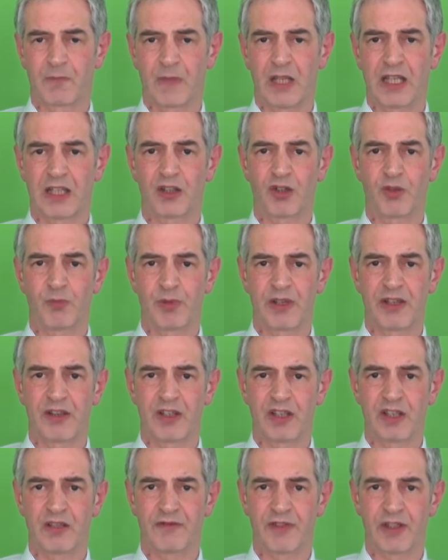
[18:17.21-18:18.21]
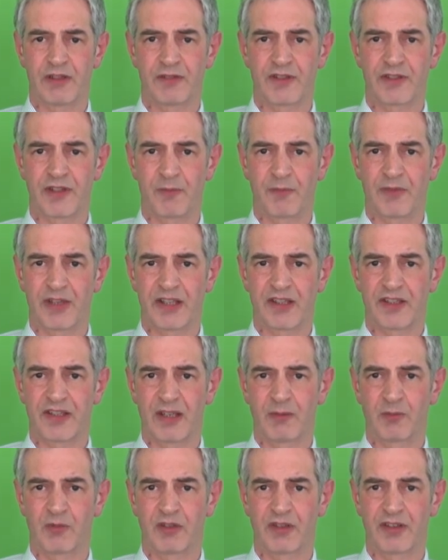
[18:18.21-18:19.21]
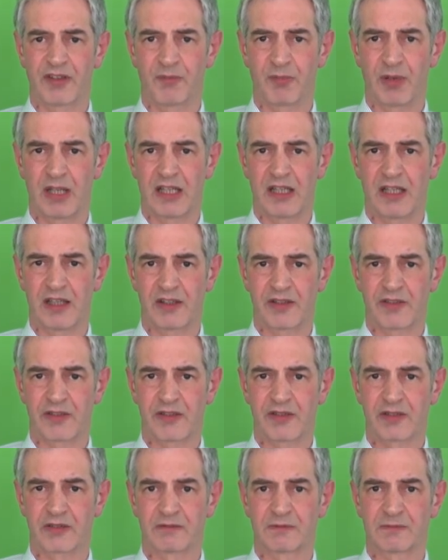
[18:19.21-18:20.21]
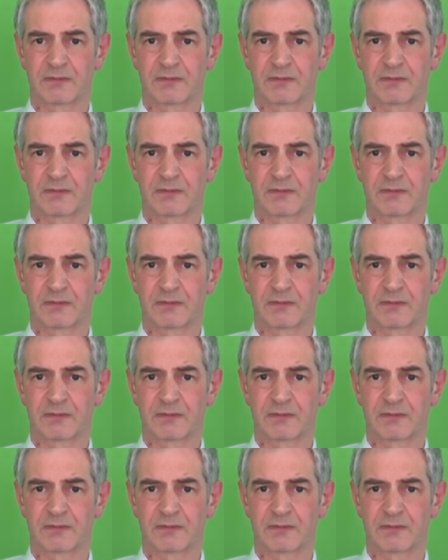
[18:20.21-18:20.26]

It could be that you've done something similar in the past.